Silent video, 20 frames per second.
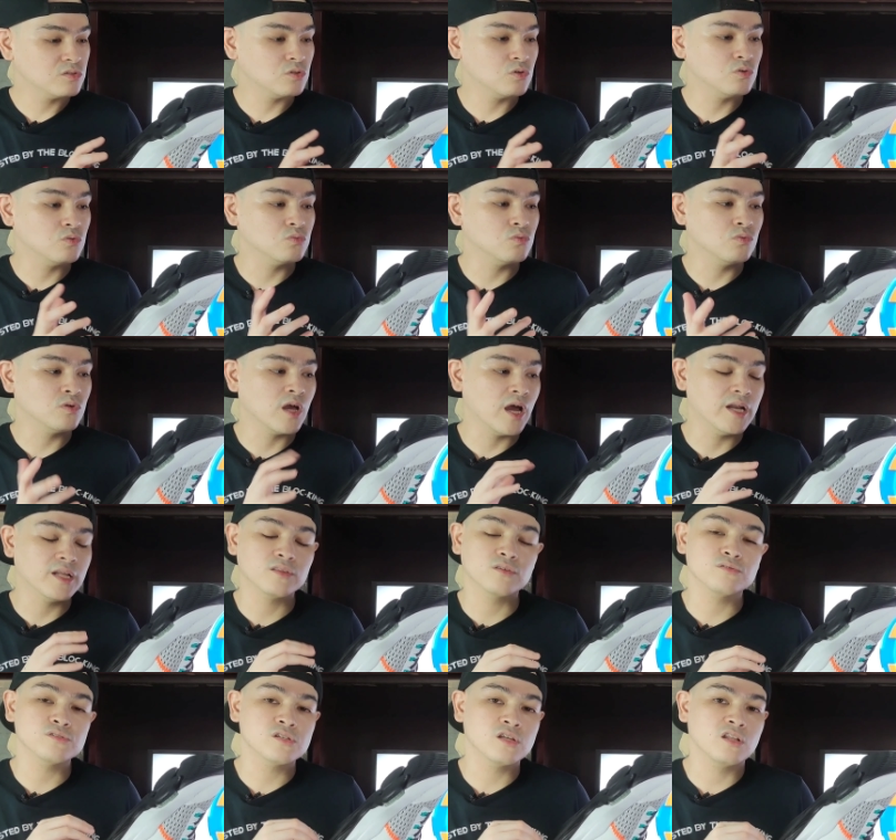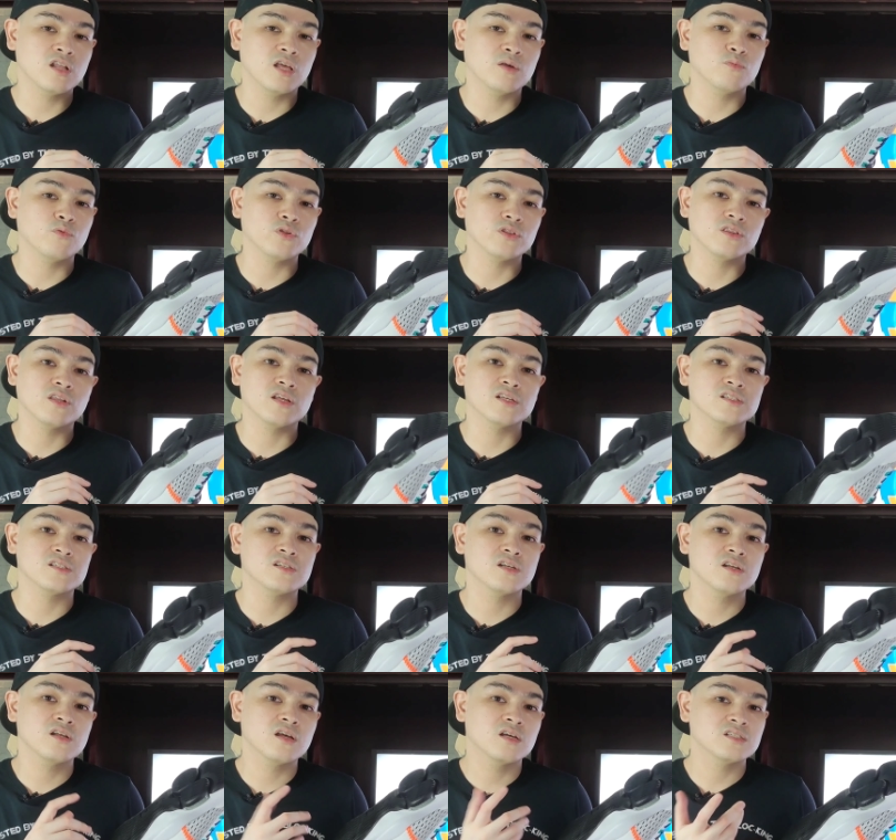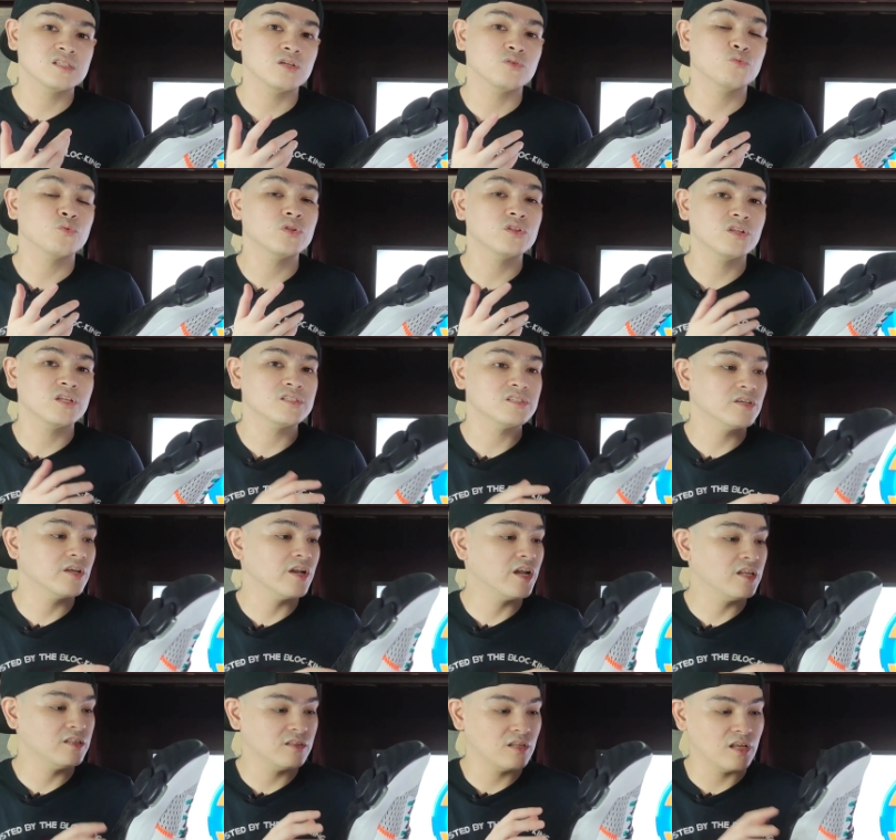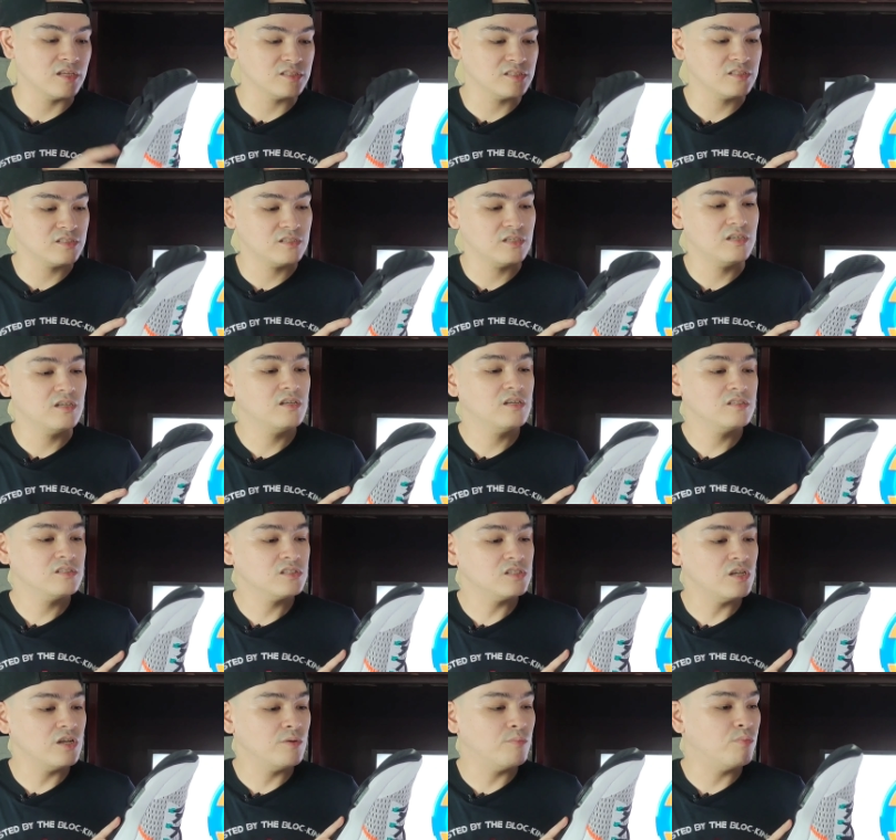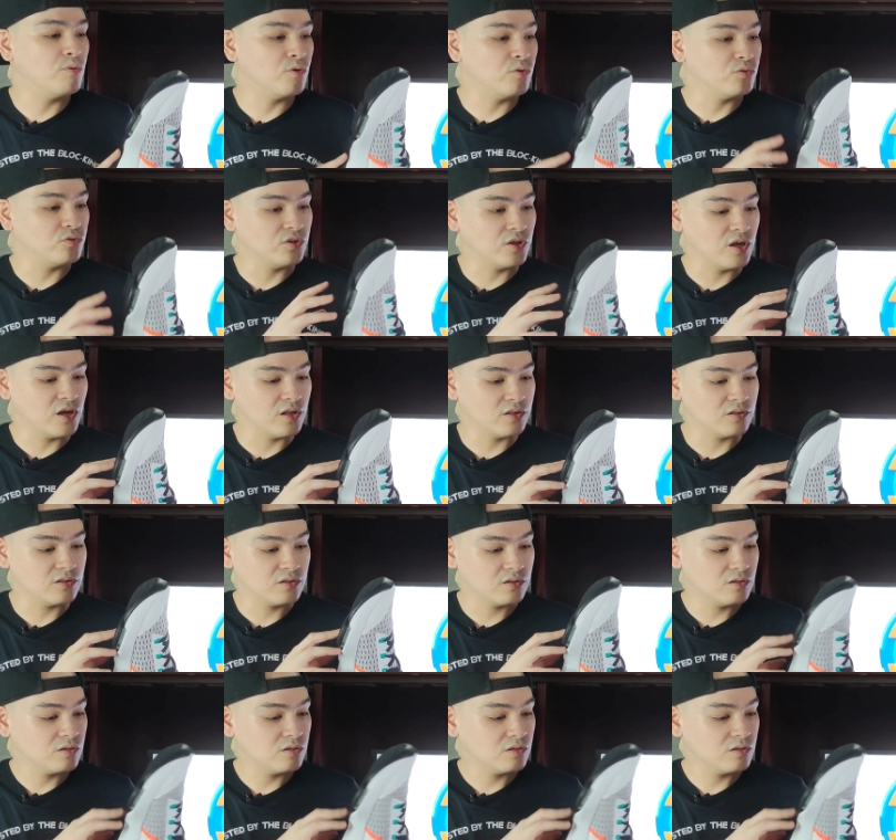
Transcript: So galing dun sa name Witness, sin Witness Greatness, si LeBron. Yan.